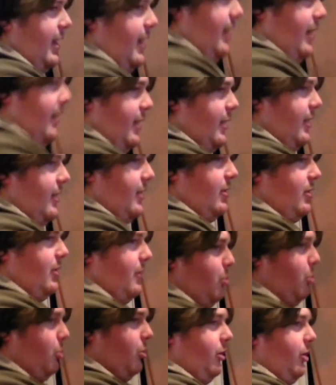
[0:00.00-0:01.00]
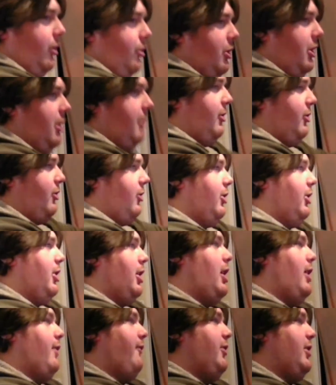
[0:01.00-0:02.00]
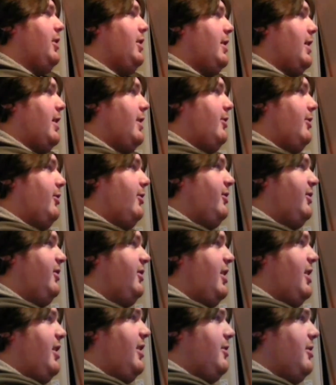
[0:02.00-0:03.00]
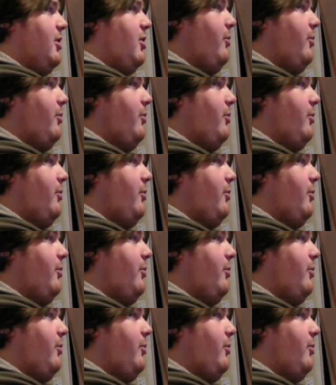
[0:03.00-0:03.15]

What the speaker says: then you pour the cream into the coffee and you see it